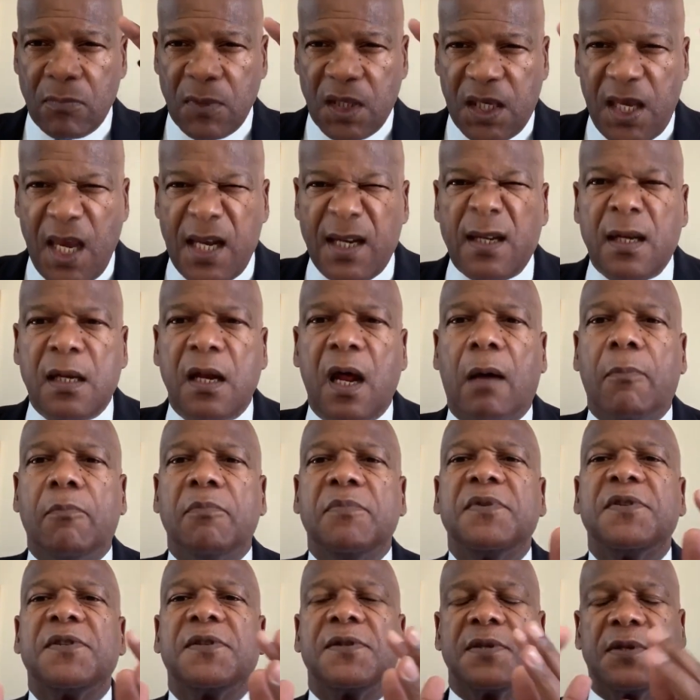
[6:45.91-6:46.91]

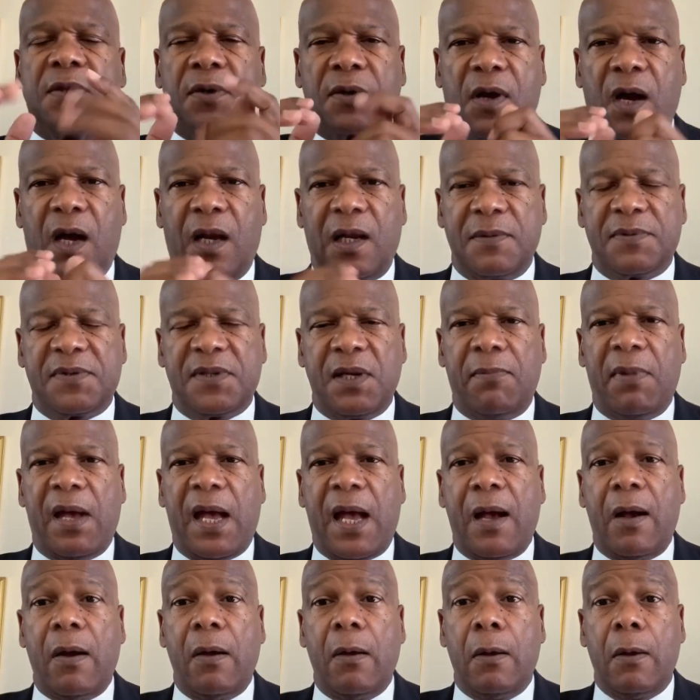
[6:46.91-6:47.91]
kingdoms, to call it
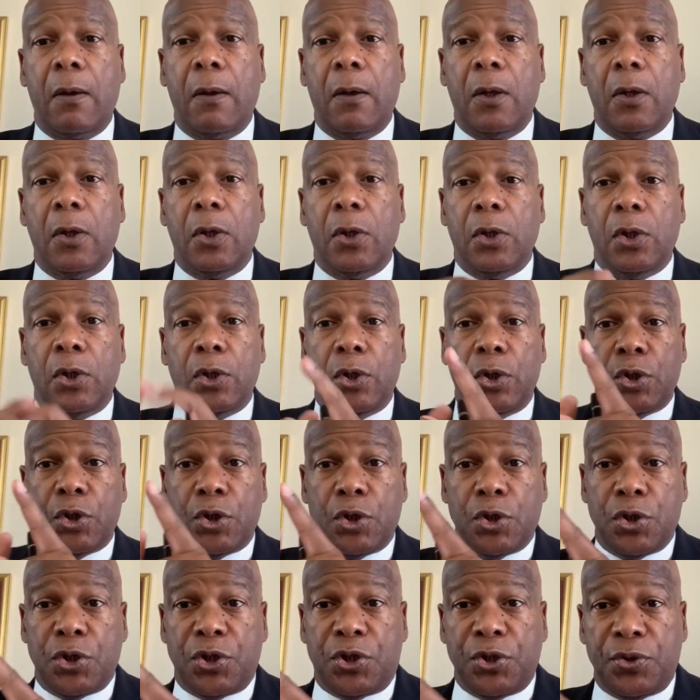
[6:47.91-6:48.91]
somehow,
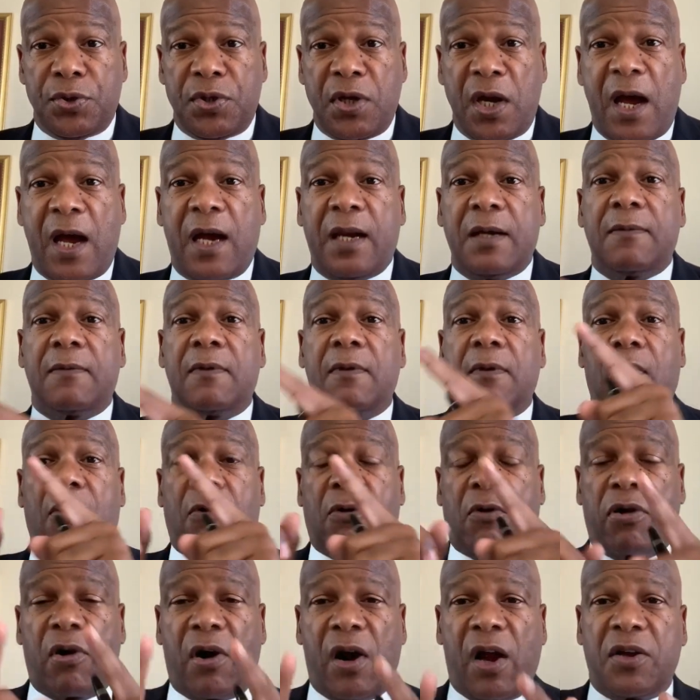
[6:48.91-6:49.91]
do not
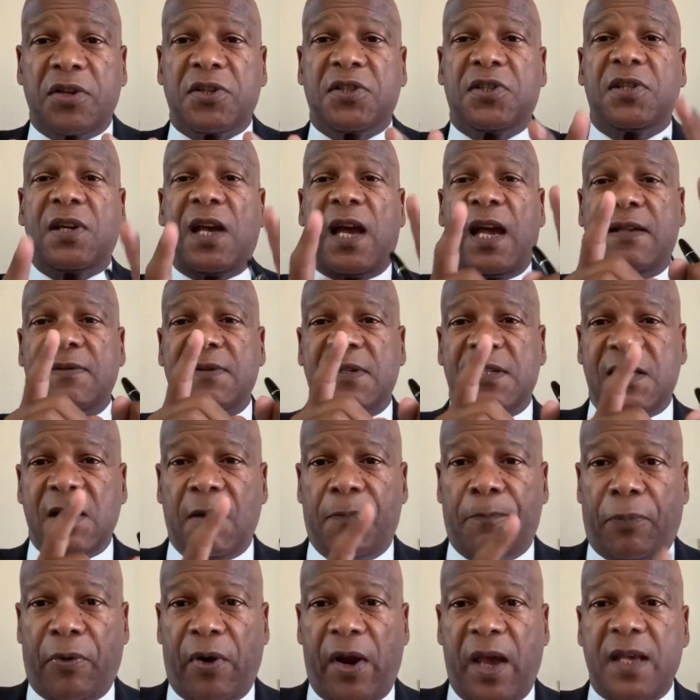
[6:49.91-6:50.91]
crush and
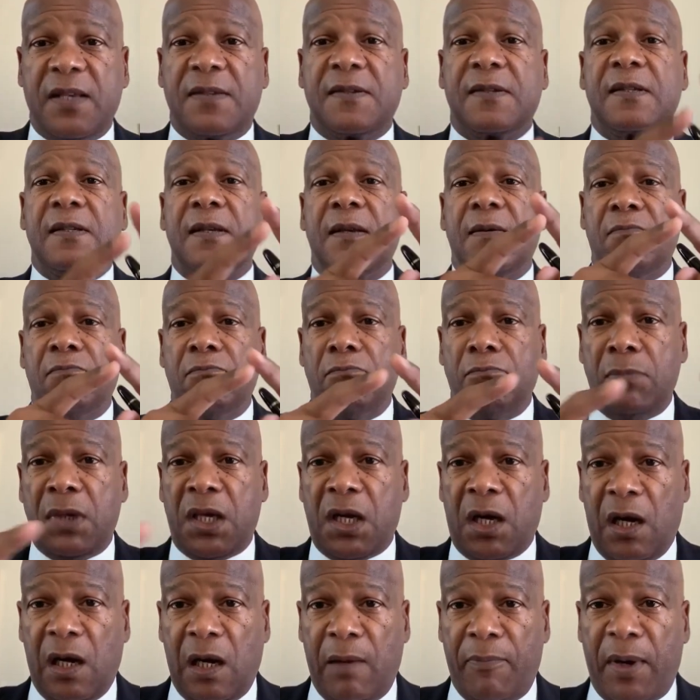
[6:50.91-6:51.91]
suppress
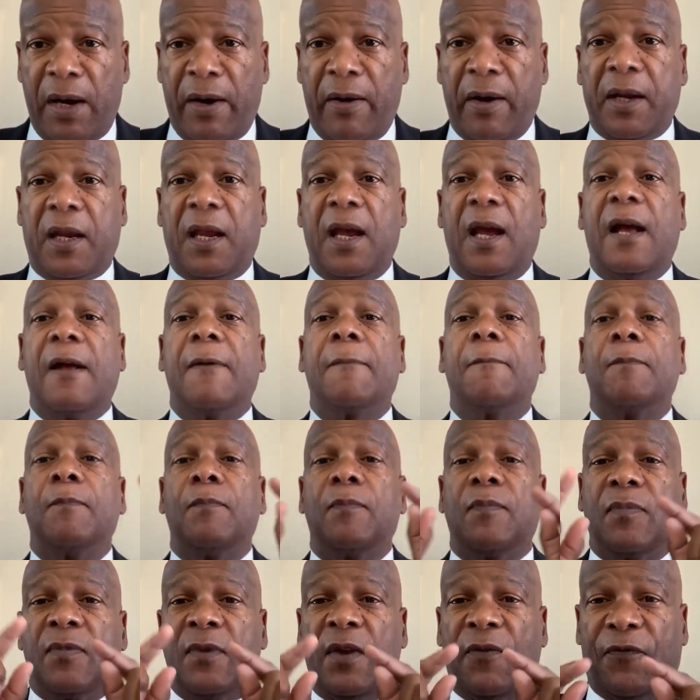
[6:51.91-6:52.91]
middle America,
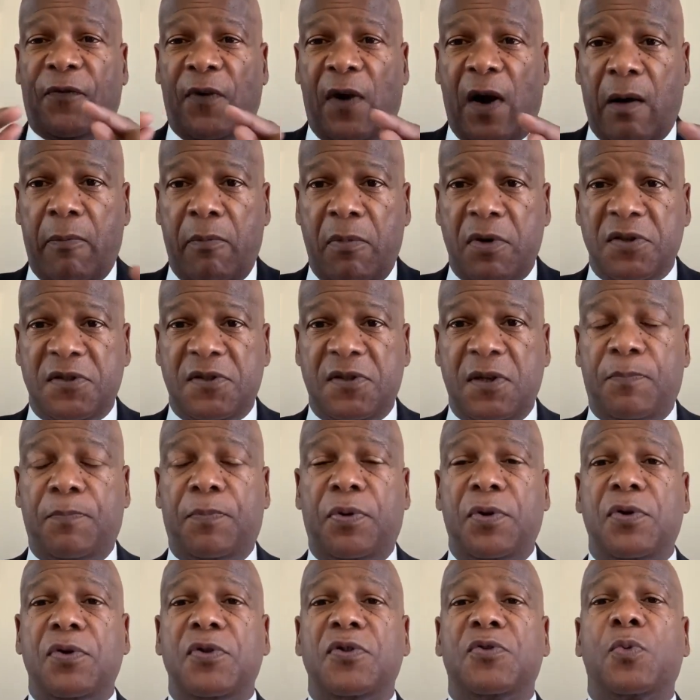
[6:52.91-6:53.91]
the farmers that
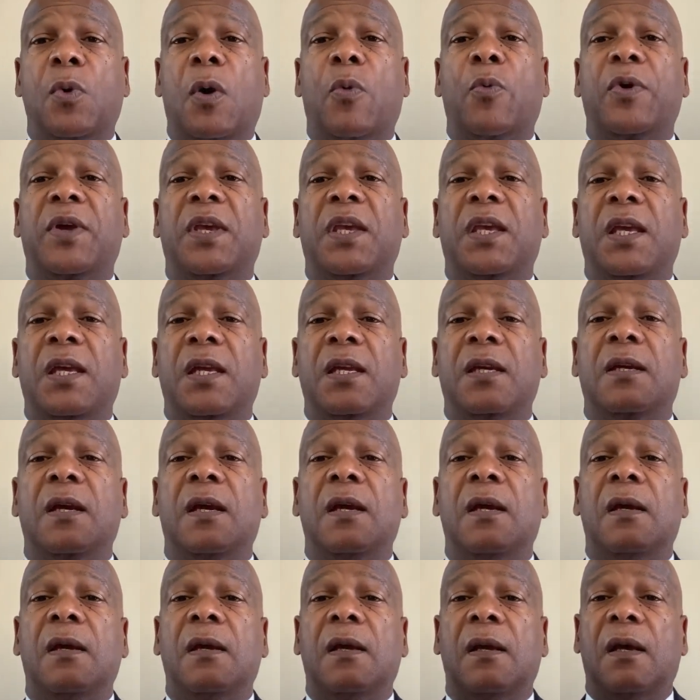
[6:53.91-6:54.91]
produce what we eat,
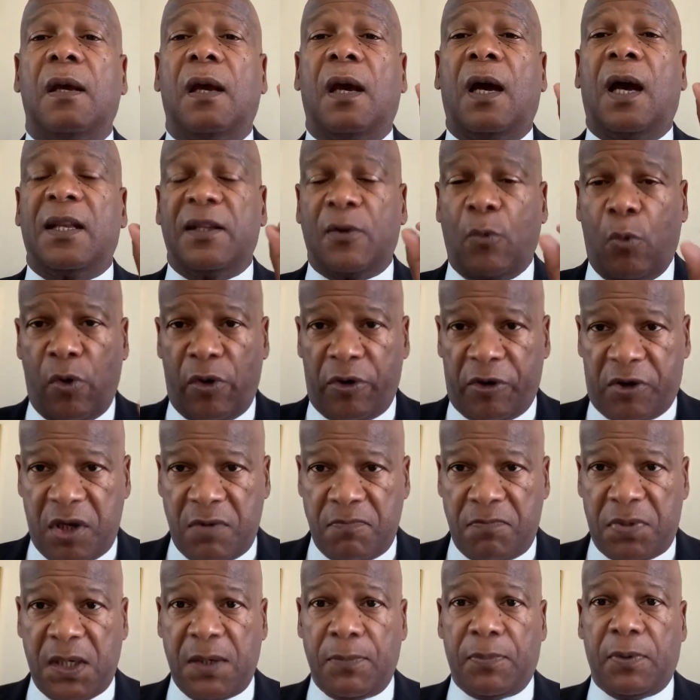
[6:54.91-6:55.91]
and the working
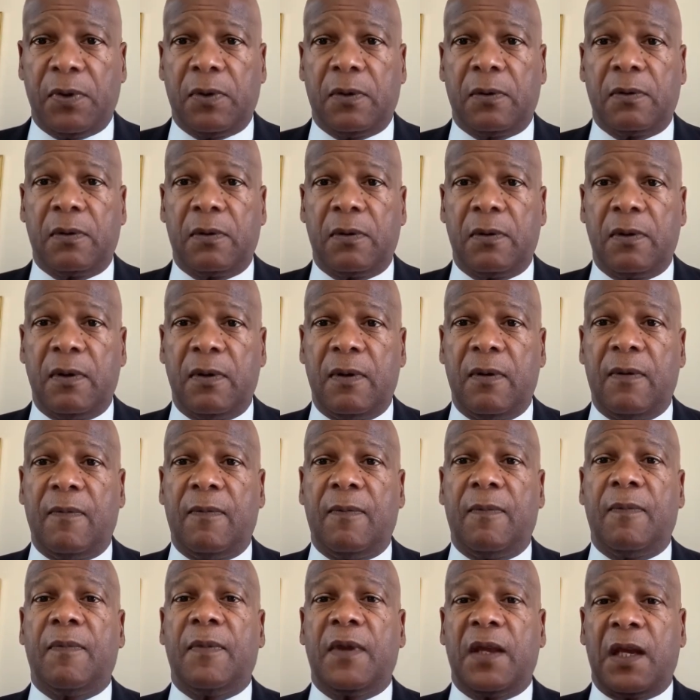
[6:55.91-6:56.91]
people.
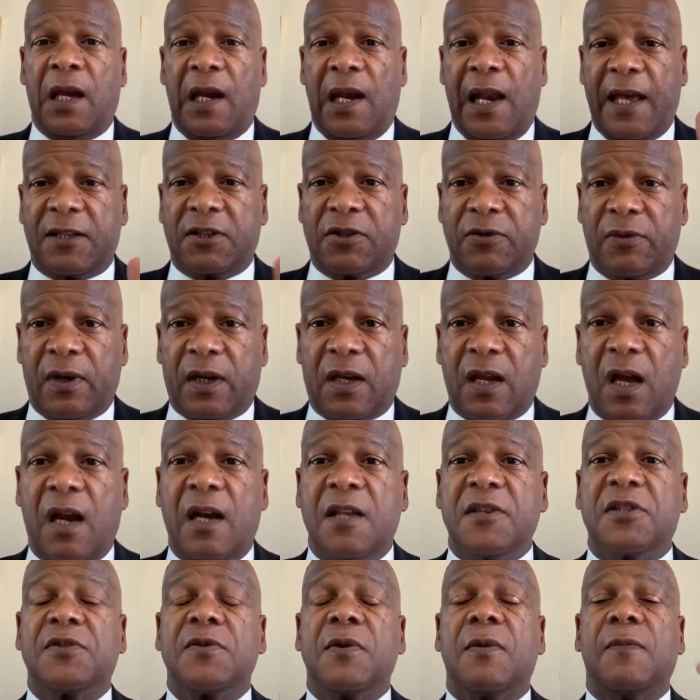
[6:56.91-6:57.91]
Electoral
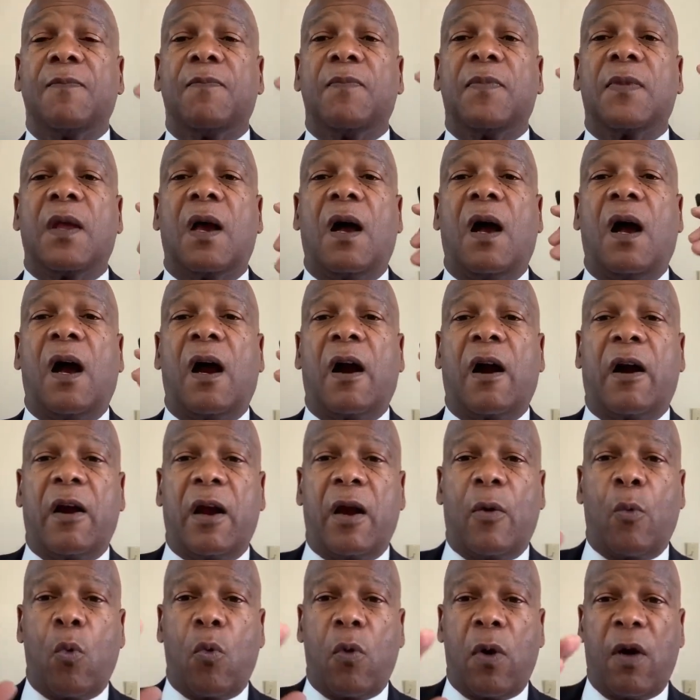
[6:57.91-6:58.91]
college are
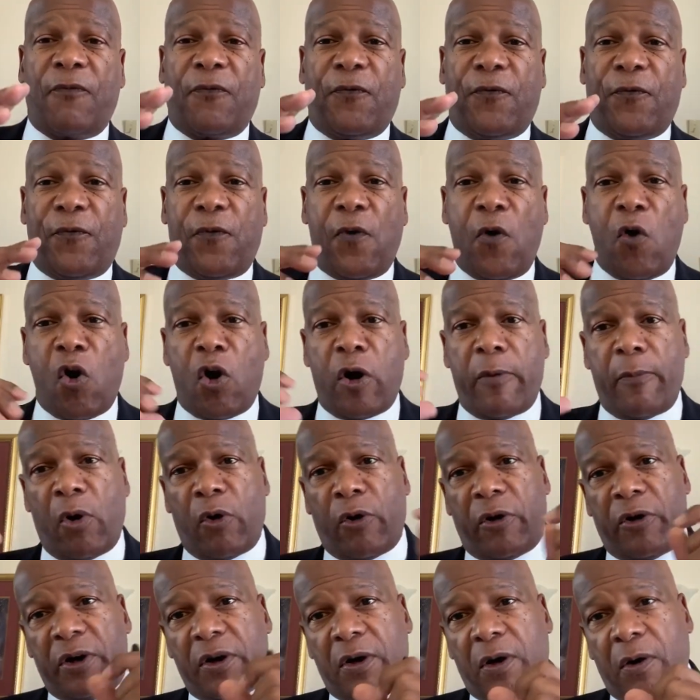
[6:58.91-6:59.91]
a form
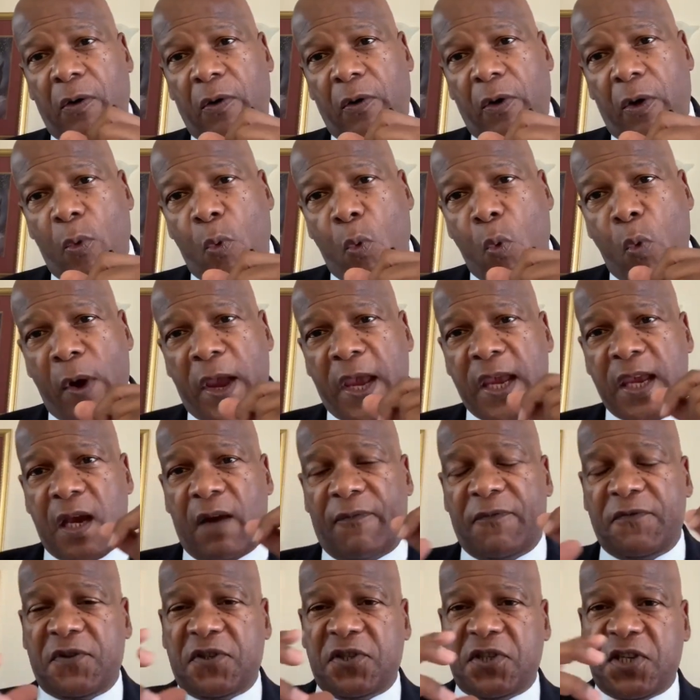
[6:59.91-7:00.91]
or a way
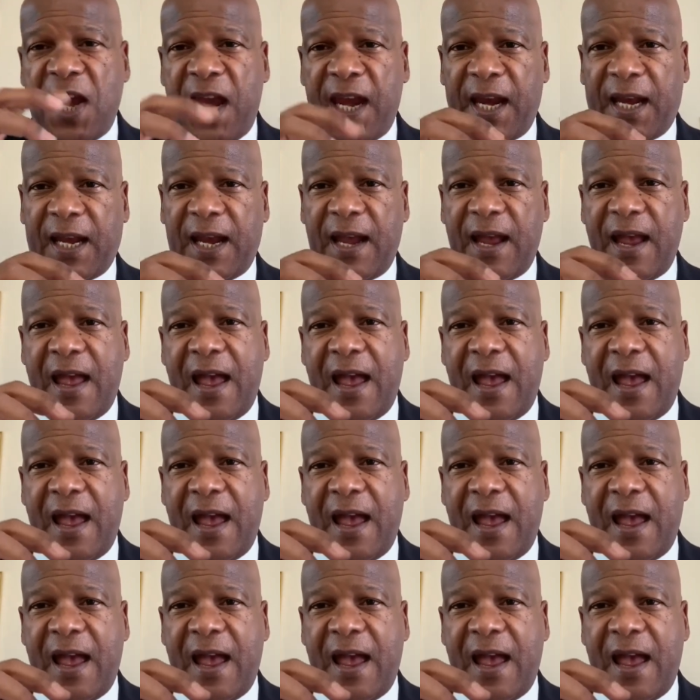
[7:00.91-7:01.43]
of check